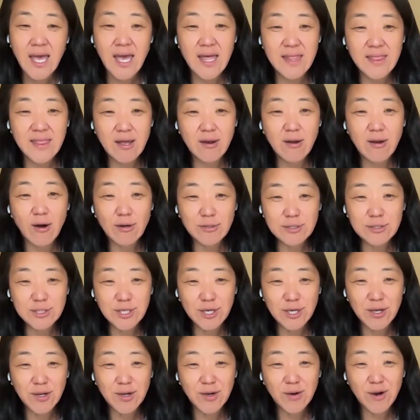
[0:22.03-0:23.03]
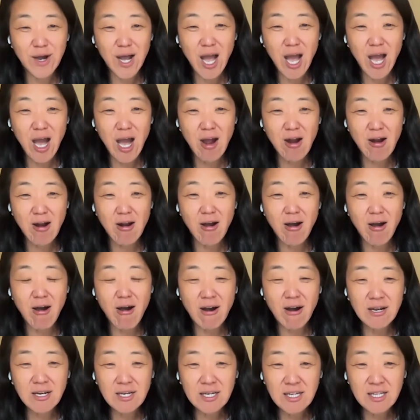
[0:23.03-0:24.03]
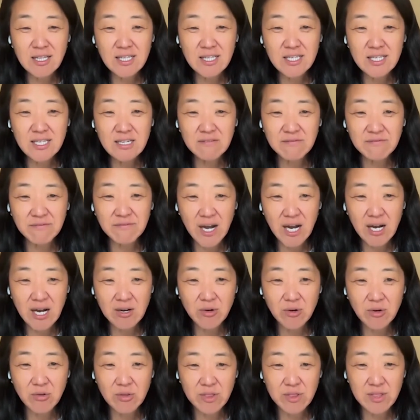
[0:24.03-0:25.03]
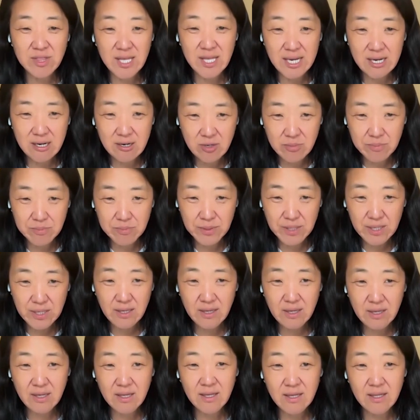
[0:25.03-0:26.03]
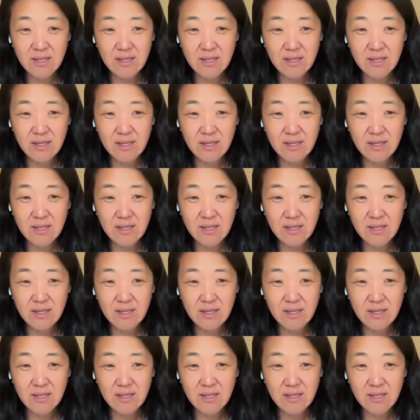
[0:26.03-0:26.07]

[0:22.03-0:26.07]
and then also our oncolytic viral therapy.